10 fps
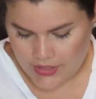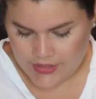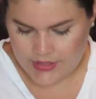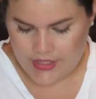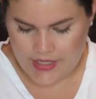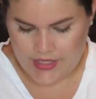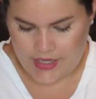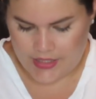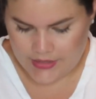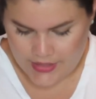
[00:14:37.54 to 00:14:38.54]

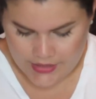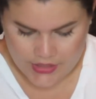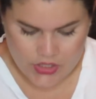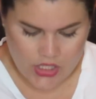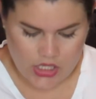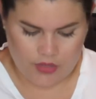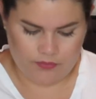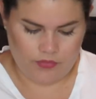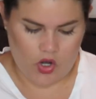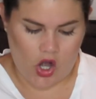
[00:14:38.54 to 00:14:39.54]
I I got
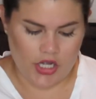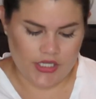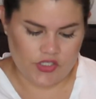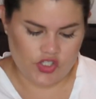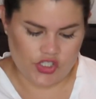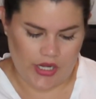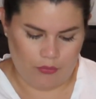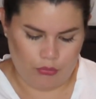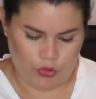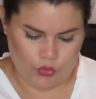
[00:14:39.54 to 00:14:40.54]
uh, Argan
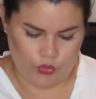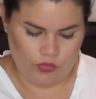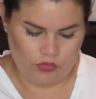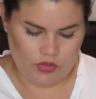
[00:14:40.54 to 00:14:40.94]
shampoo,